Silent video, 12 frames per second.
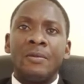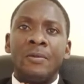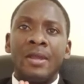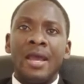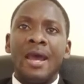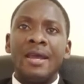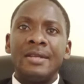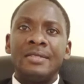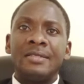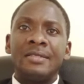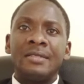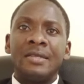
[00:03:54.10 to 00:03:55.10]
We
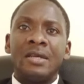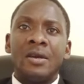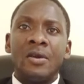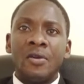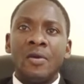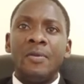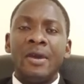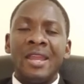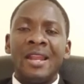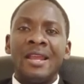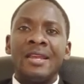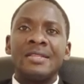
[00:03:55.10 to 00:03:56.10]
had global
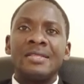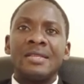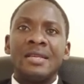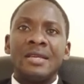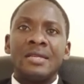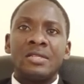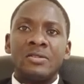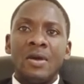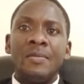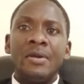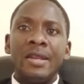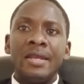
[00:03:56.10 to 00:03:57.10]
airlines
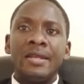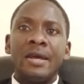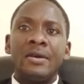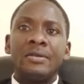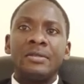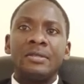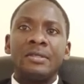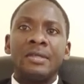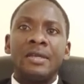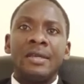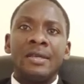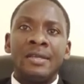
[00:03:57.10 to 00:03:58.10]
stumbling down,
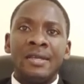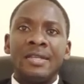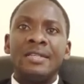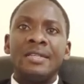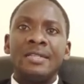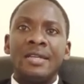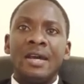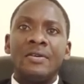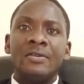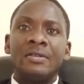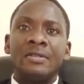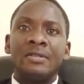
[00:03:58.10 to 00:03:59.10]
getting
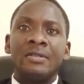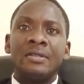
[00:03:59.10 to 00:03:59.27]
down,